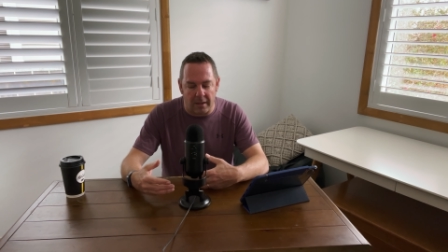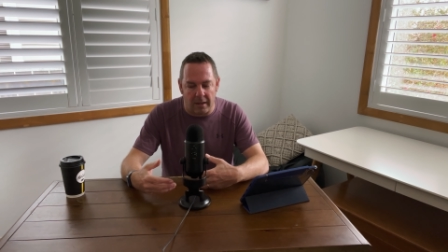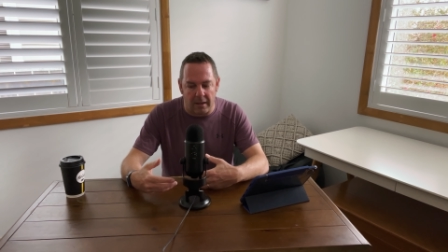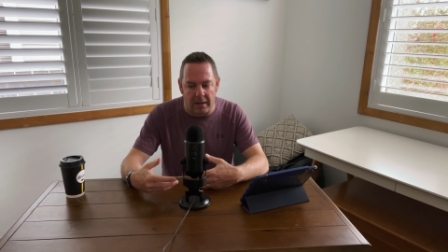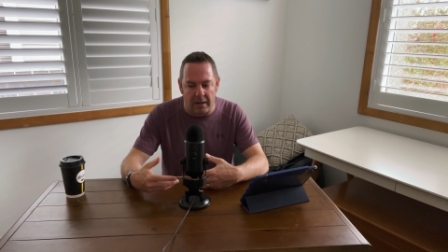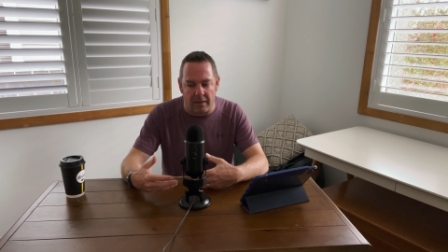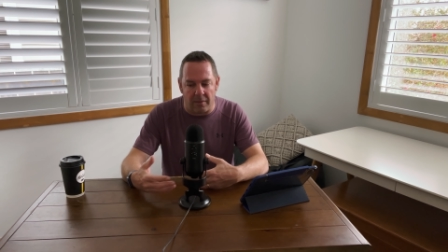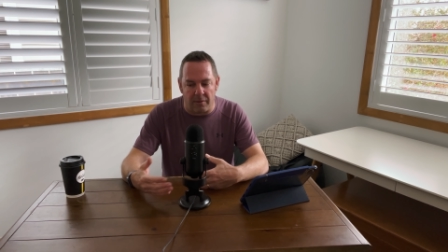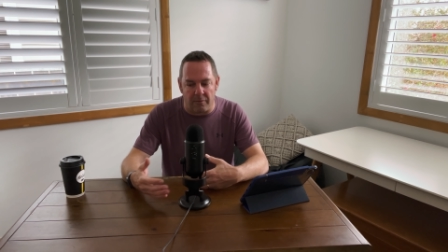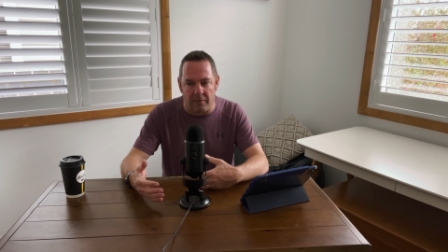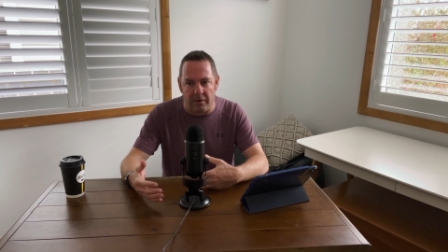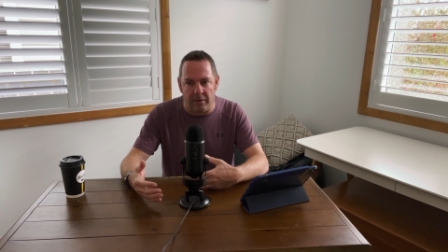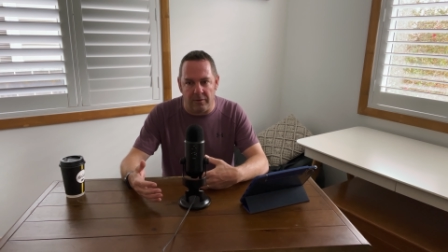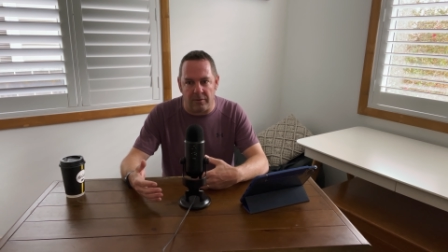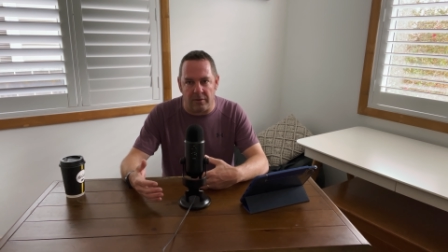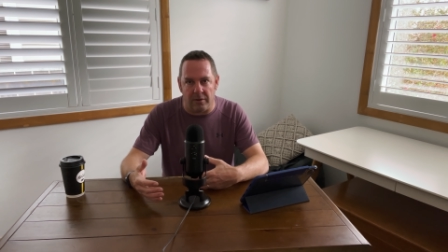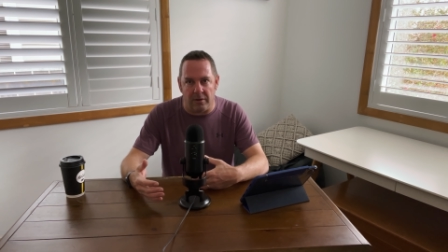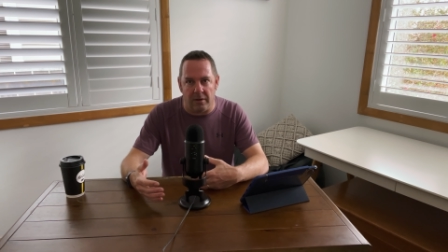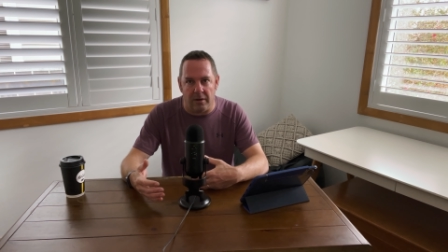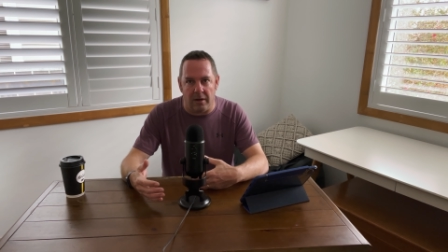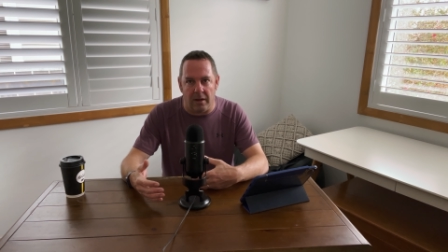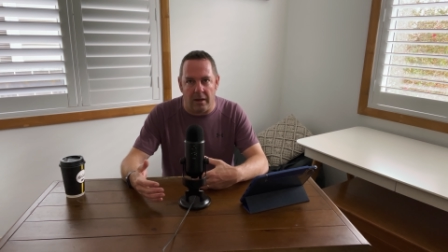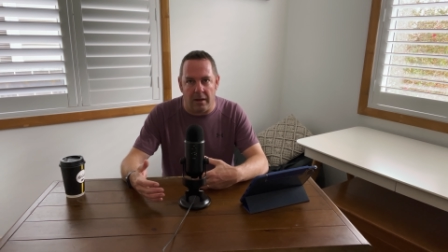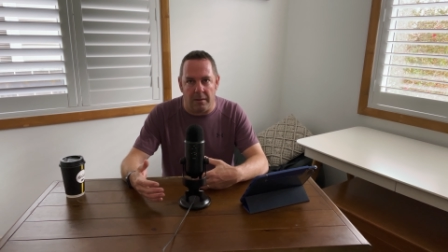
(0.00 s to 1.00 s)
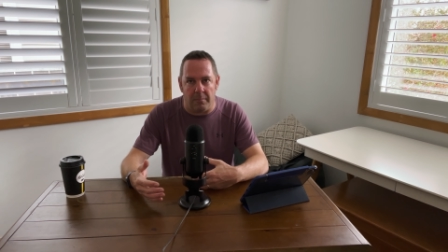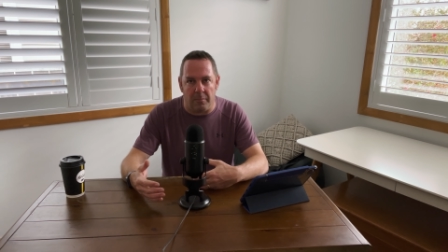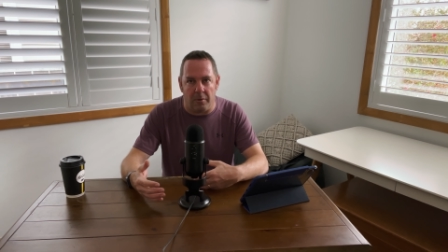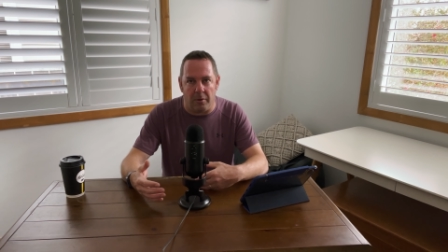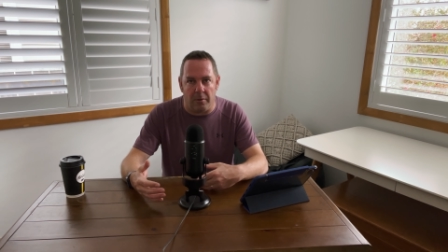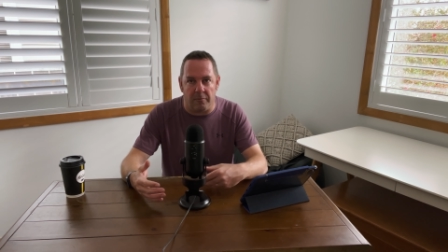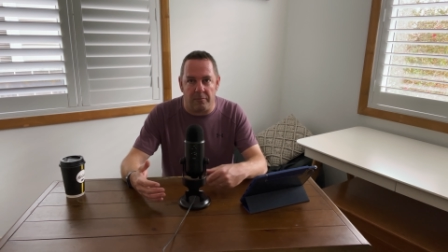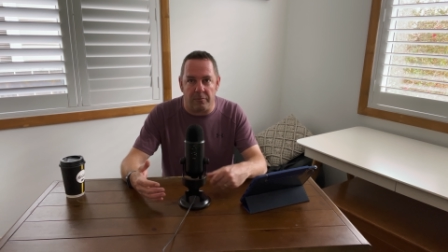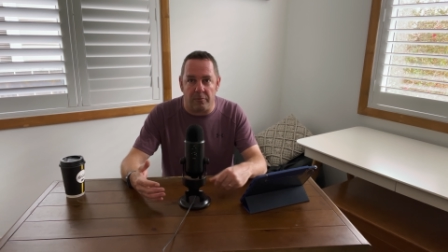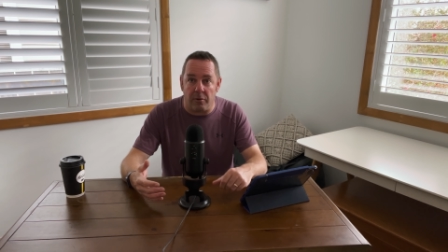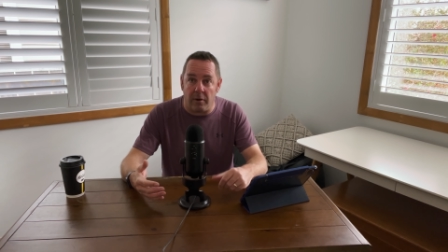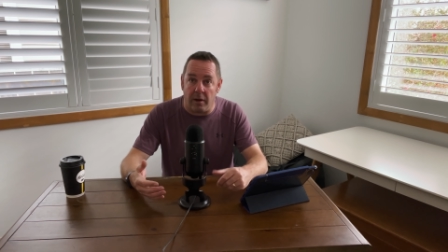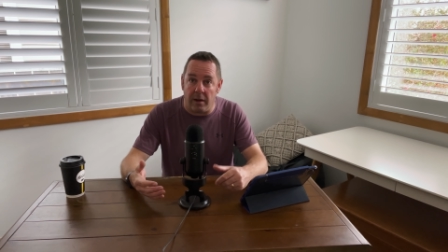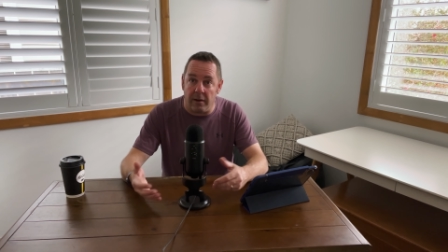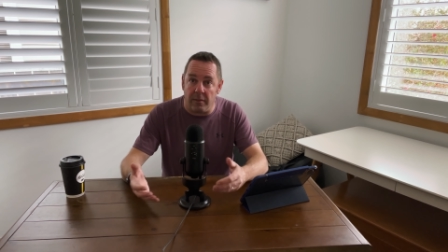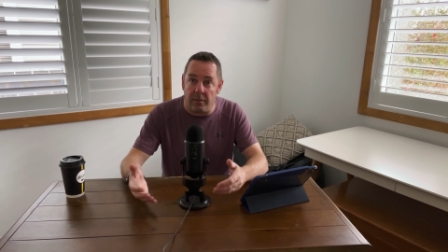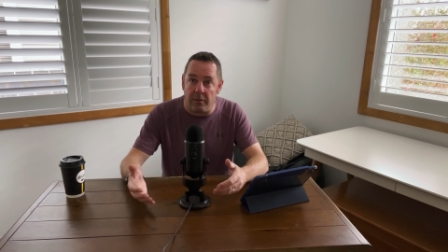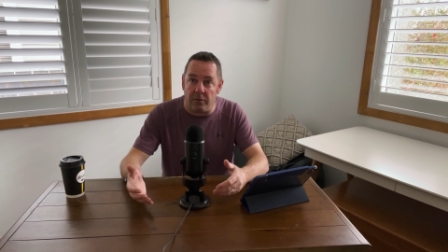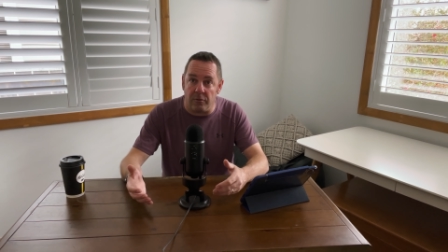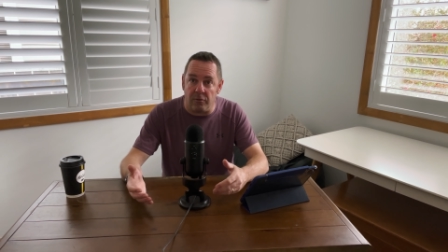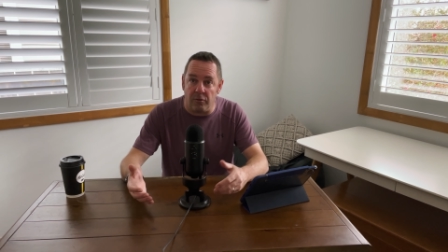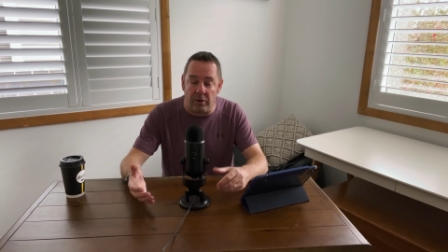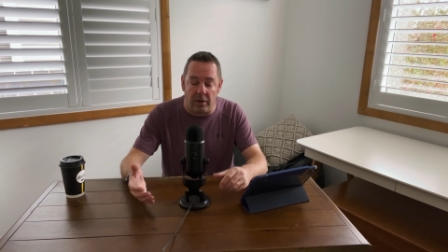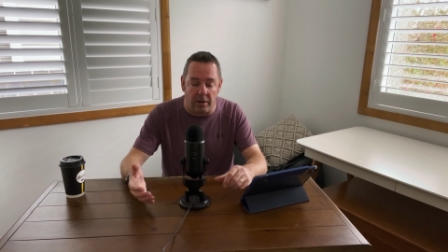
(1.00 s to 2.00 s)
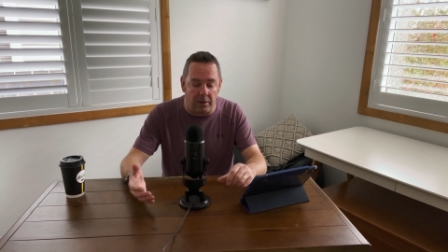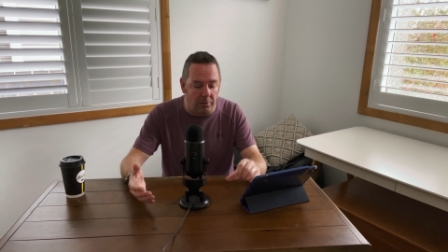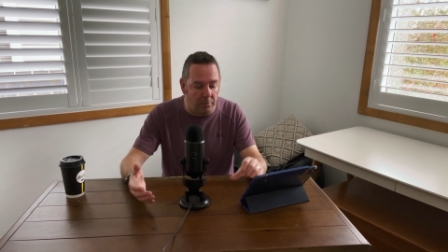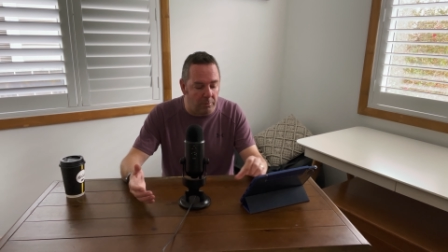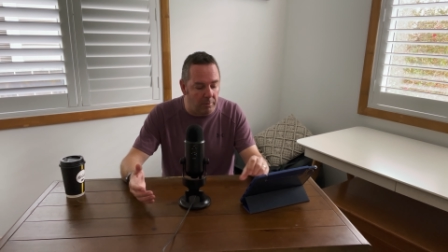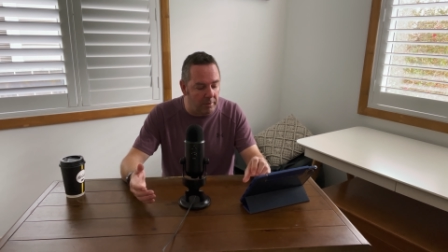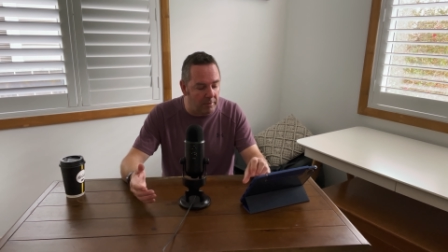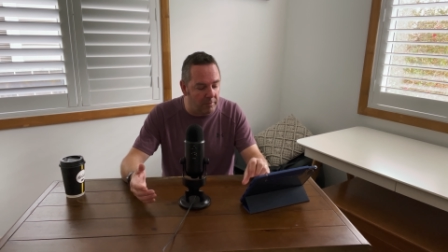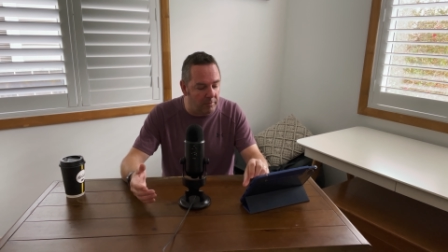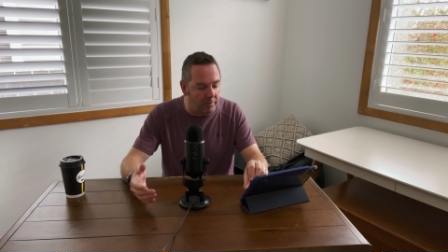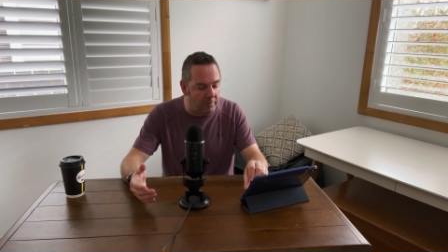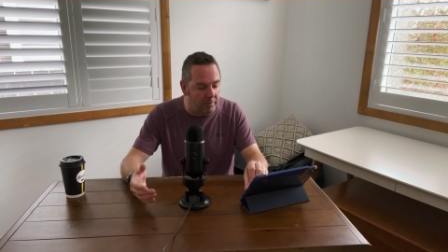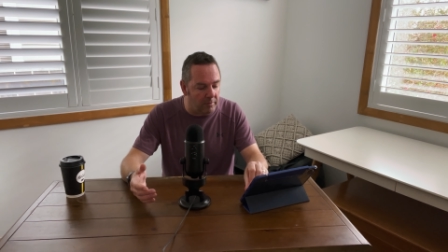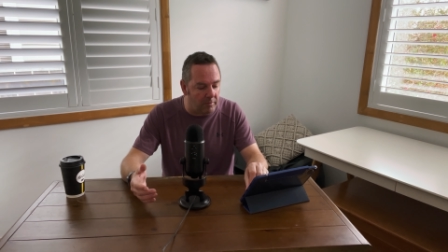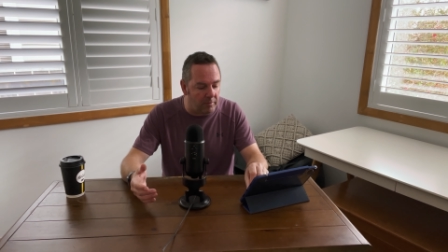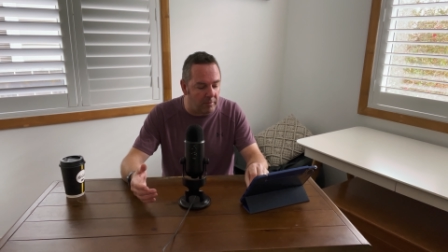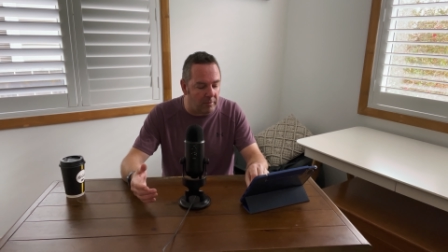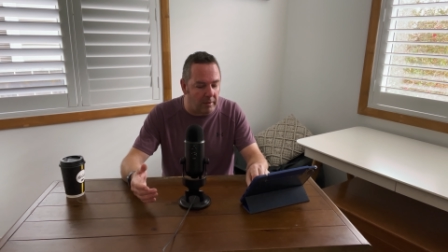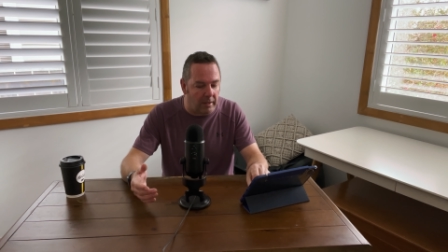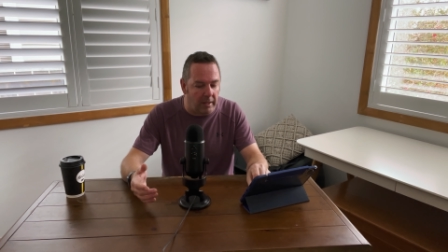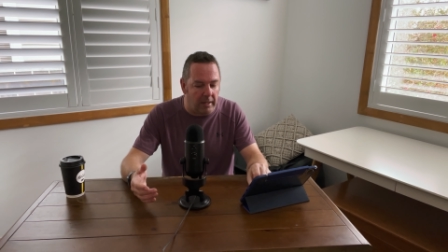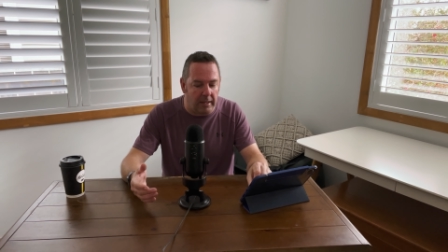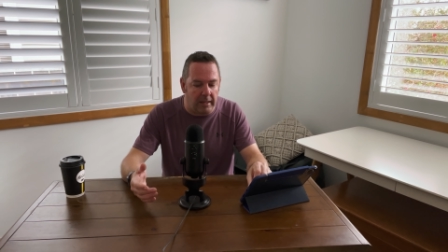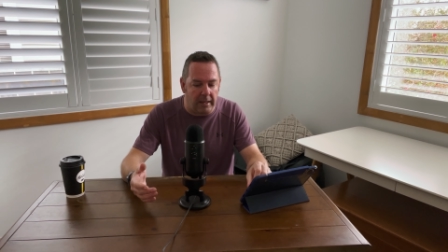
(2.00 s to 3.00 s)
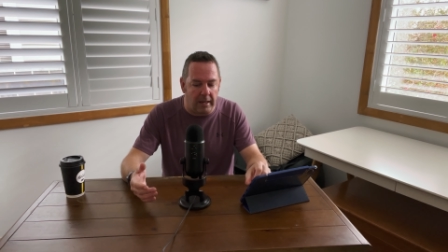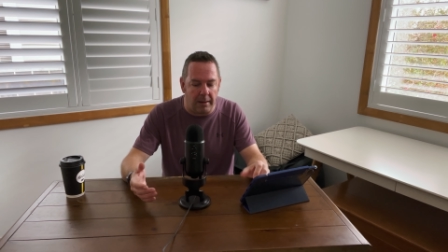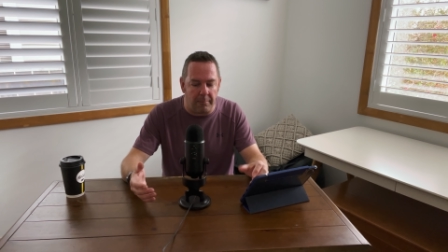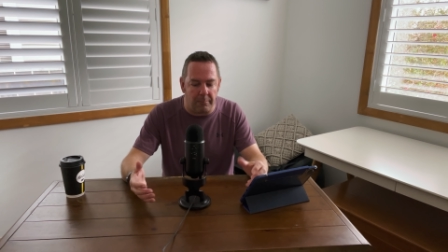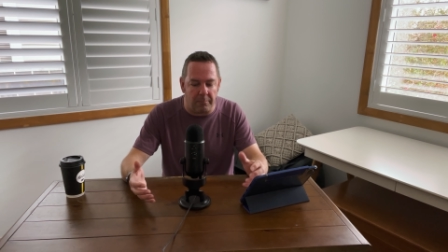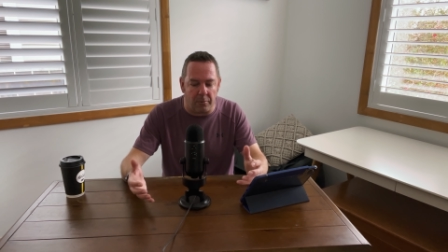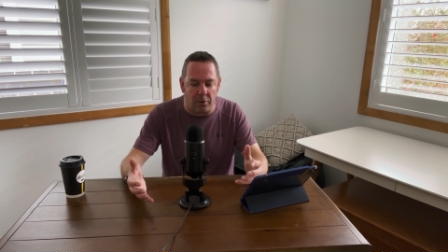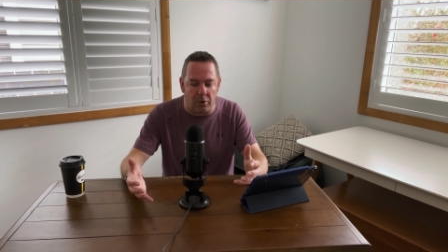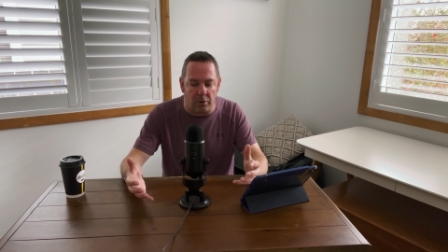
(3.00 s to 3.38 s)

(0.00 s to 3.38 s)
Another reason um, I've created this channel is it's a um,